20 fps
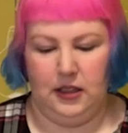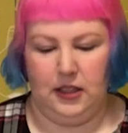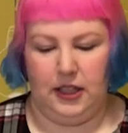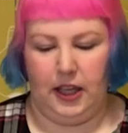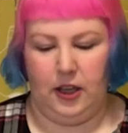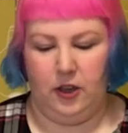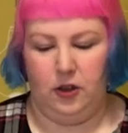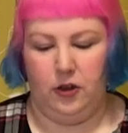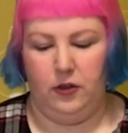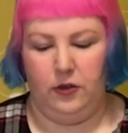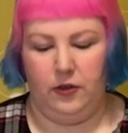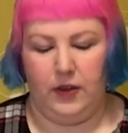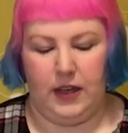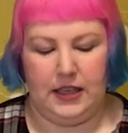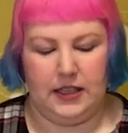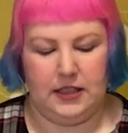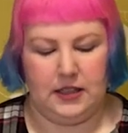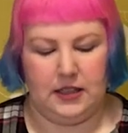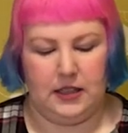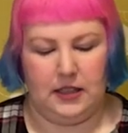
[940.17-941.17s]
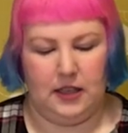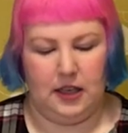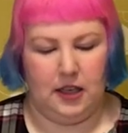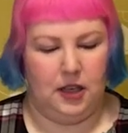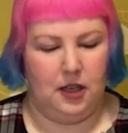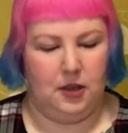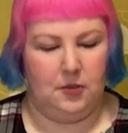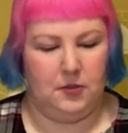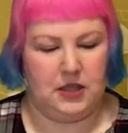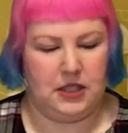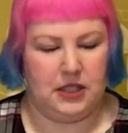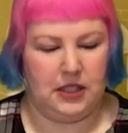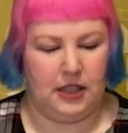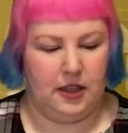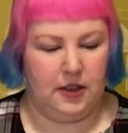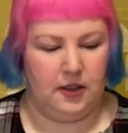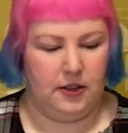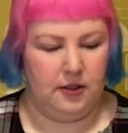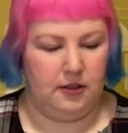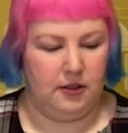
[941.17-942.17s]
get her face and arms
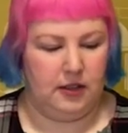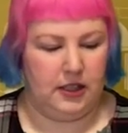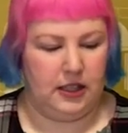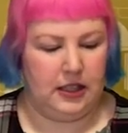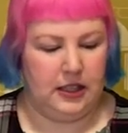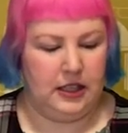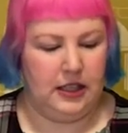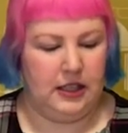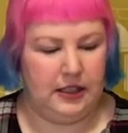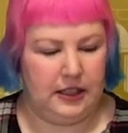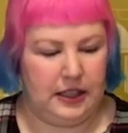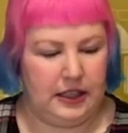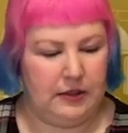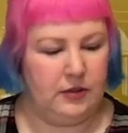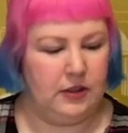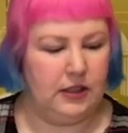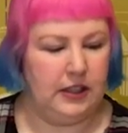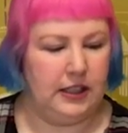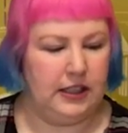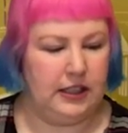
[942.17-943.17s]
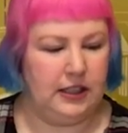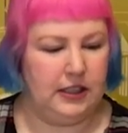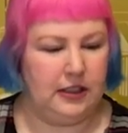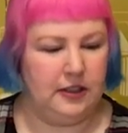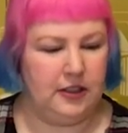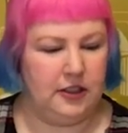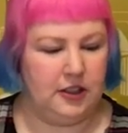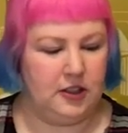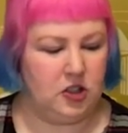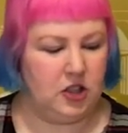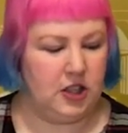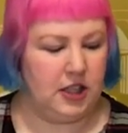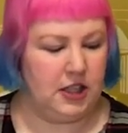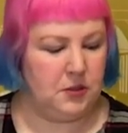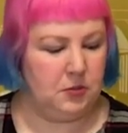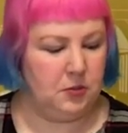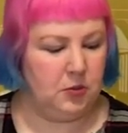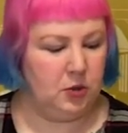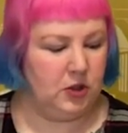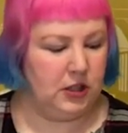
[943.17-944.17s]
together, and then even like the
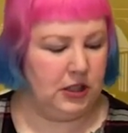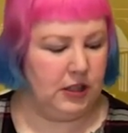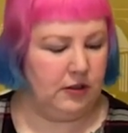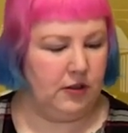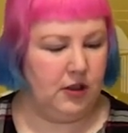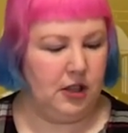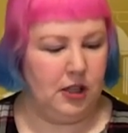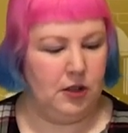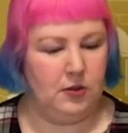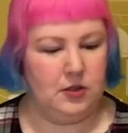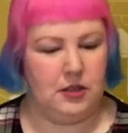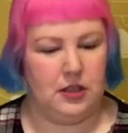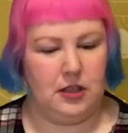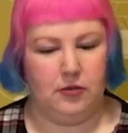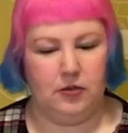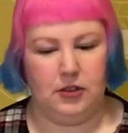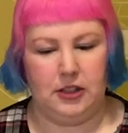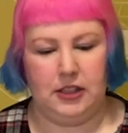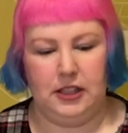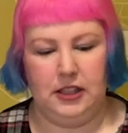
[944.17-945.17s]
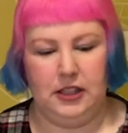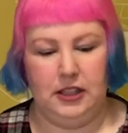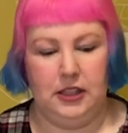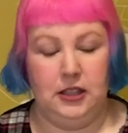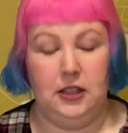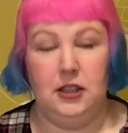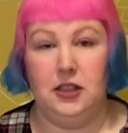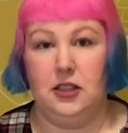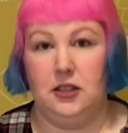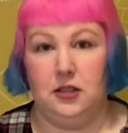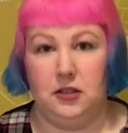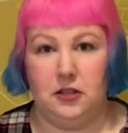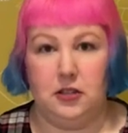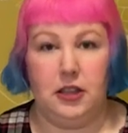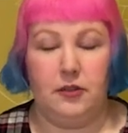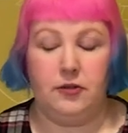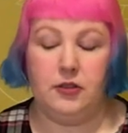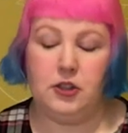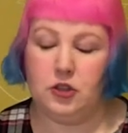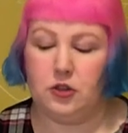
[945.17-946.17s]
chessboard and everything. It was definitely
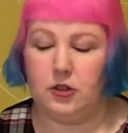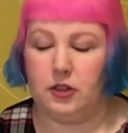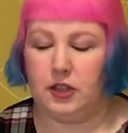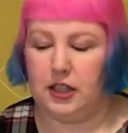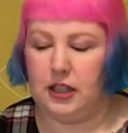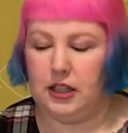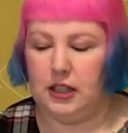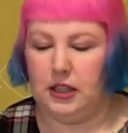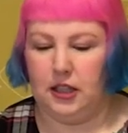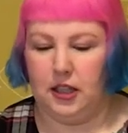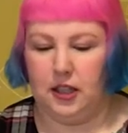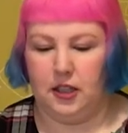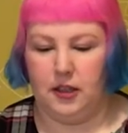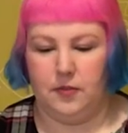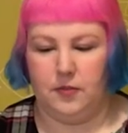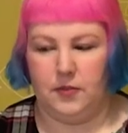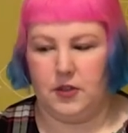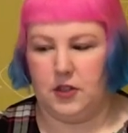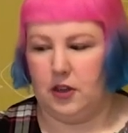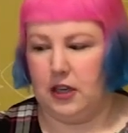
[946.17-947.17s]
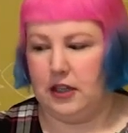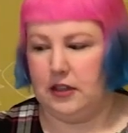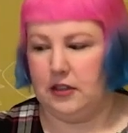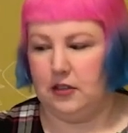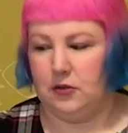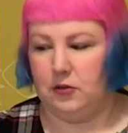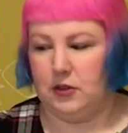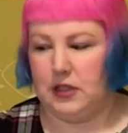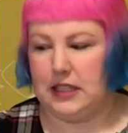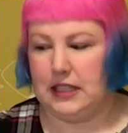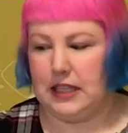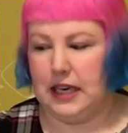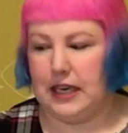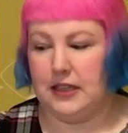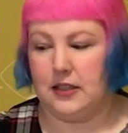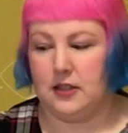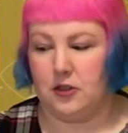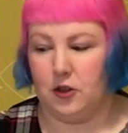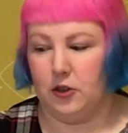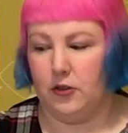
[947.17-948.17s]
tricky. So I would
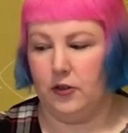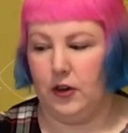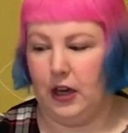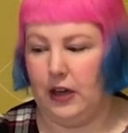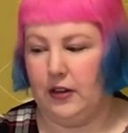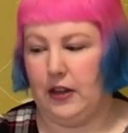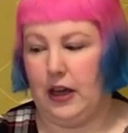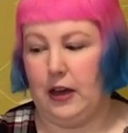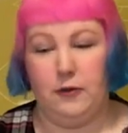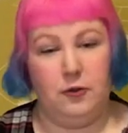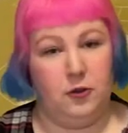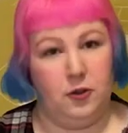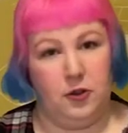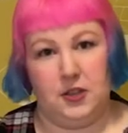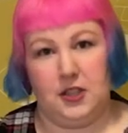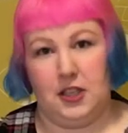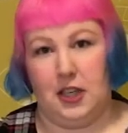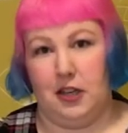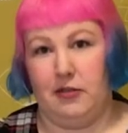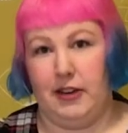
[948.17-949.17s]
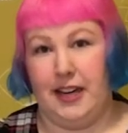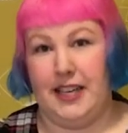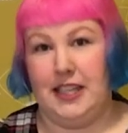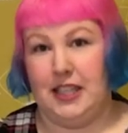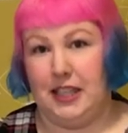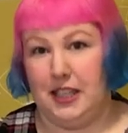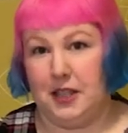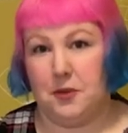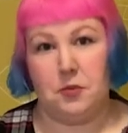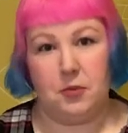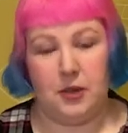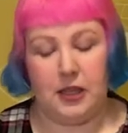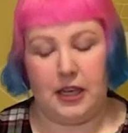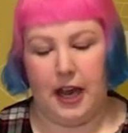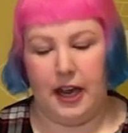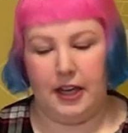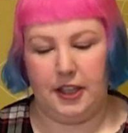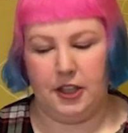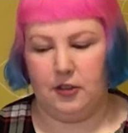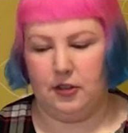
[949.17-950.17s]
say so far that 4-star rating is pretty
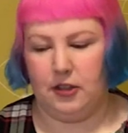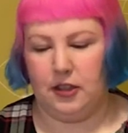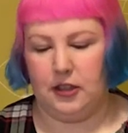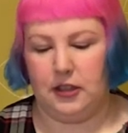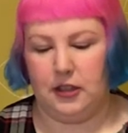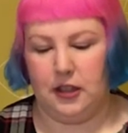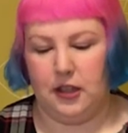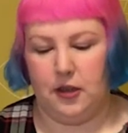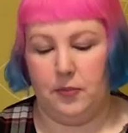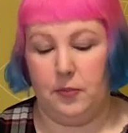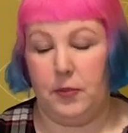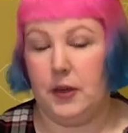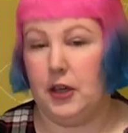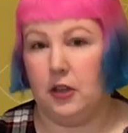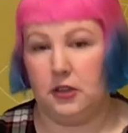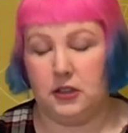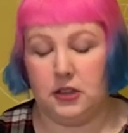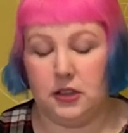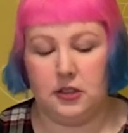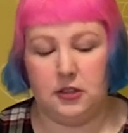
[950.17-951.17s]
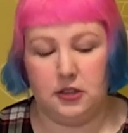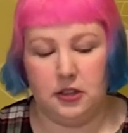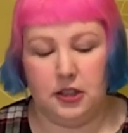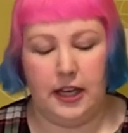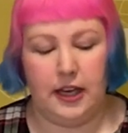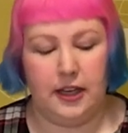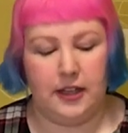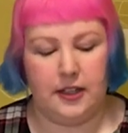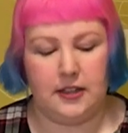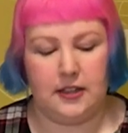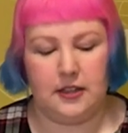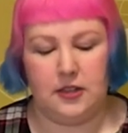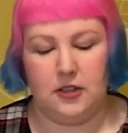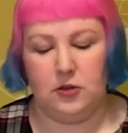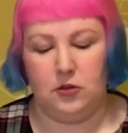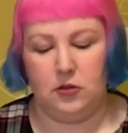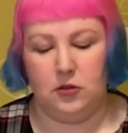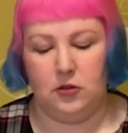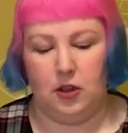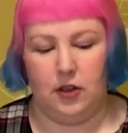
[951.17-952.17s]
accurate. But yeah, it's
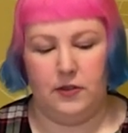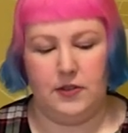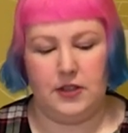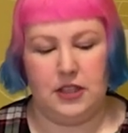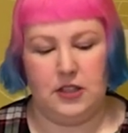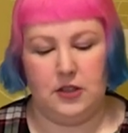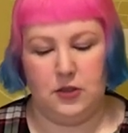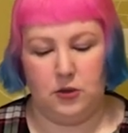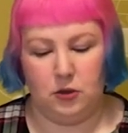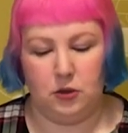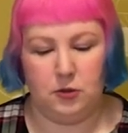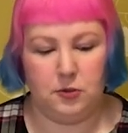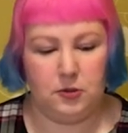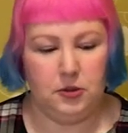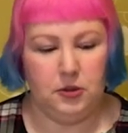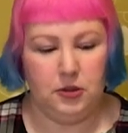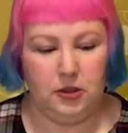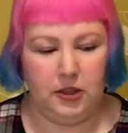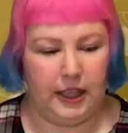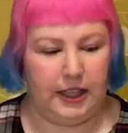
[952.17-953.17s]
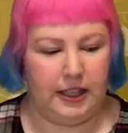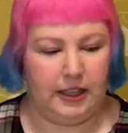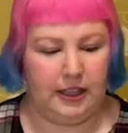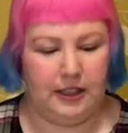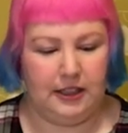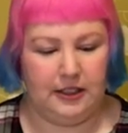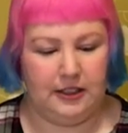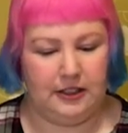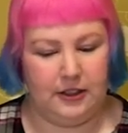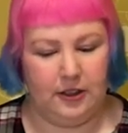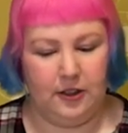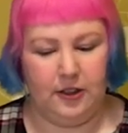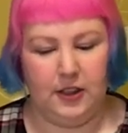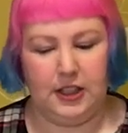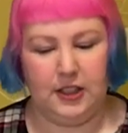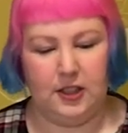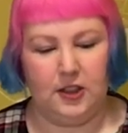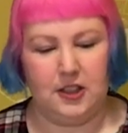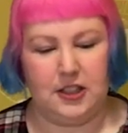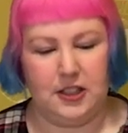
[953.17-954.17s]
still obviously doable. Like, you know, I
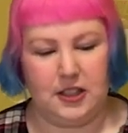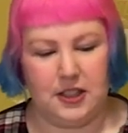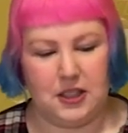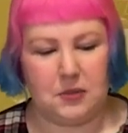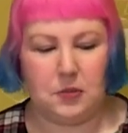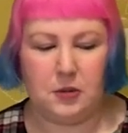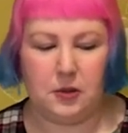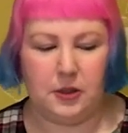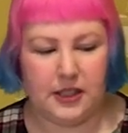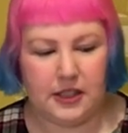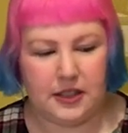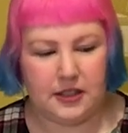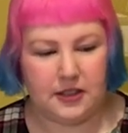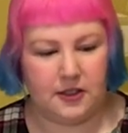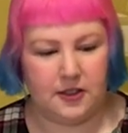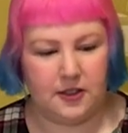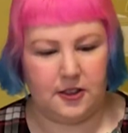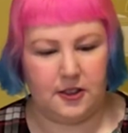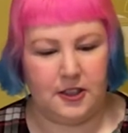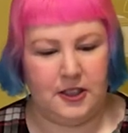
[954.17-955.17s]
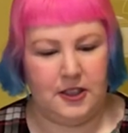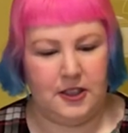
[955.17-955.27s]
got to this point, so